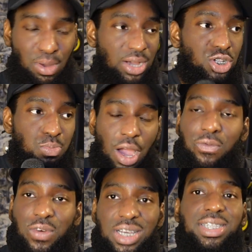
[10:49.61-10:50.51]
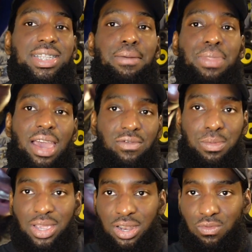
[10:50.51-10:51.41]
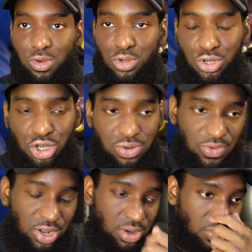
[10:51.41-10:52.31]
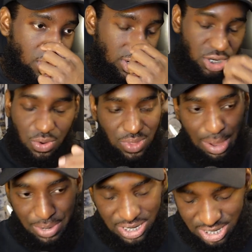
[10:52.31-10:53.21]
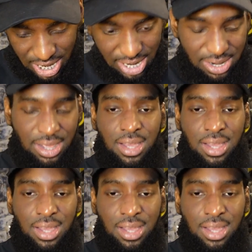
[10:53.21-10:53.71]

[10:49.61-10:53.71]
but it was my first attempt at ever making a real YouTube video, right? So that being said,